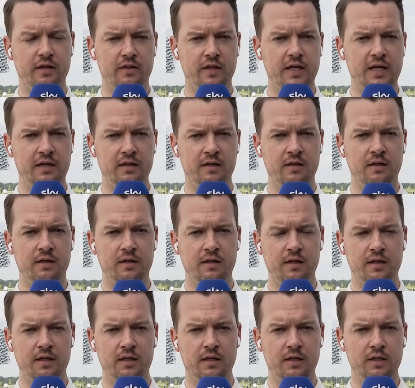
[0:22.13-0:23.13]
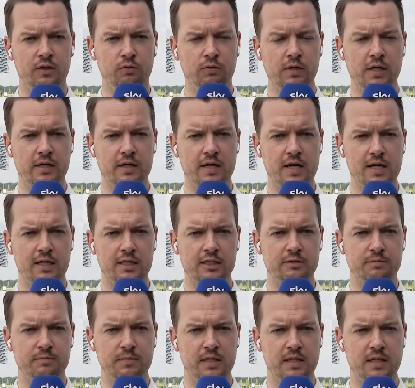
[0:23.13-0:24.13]
then uh, Julian
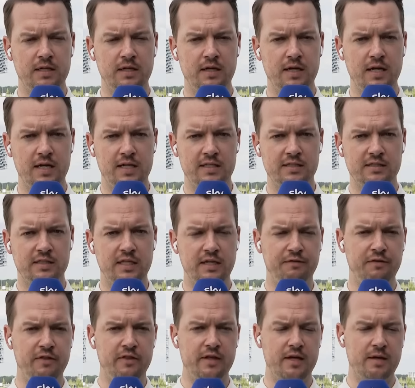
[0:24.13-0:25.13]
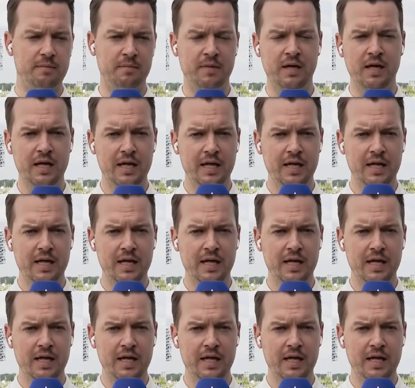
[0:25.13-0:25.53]
Nagelsmann has given them